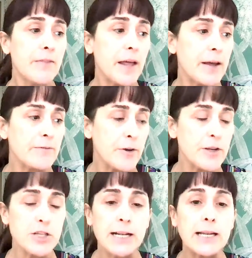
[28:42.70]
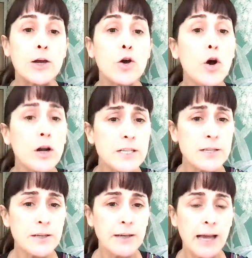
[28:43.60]
very gently
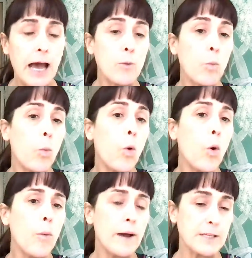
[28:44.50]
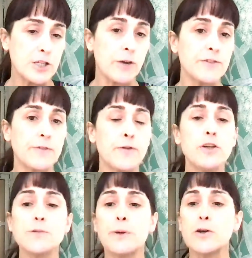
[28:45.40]
cooked and warm and softer
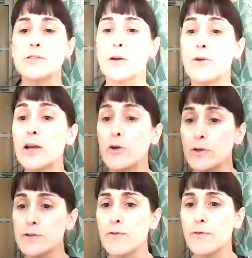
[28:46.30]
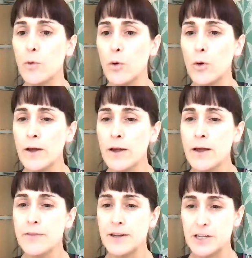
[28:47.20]
foods because they're really good for
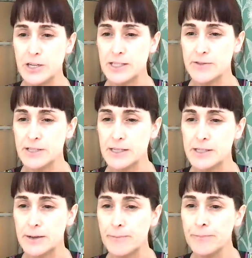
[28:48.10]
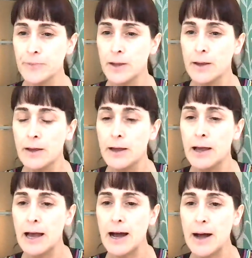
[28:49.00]
the digestive system.
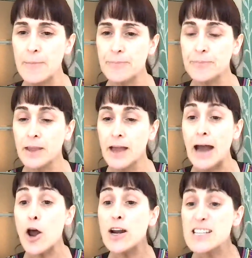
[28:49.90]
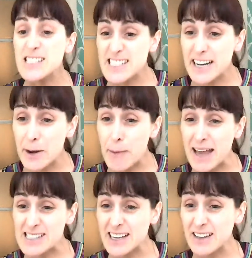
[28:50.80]
I know, Liz, isn't it
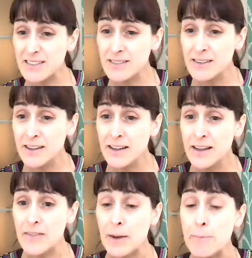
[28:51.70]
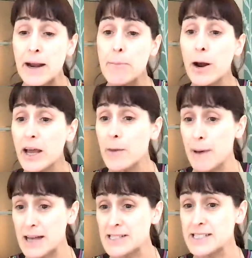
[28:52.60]
amazing that metabolic
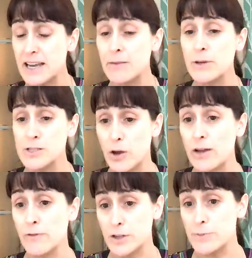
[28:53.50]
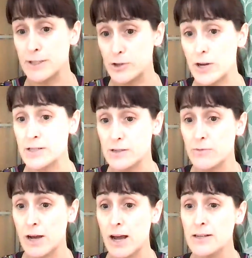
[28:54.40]
capacity can be so influenced by stress,
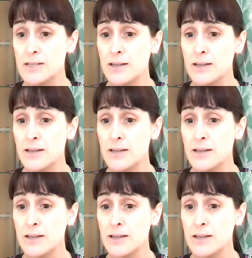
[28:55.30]
right?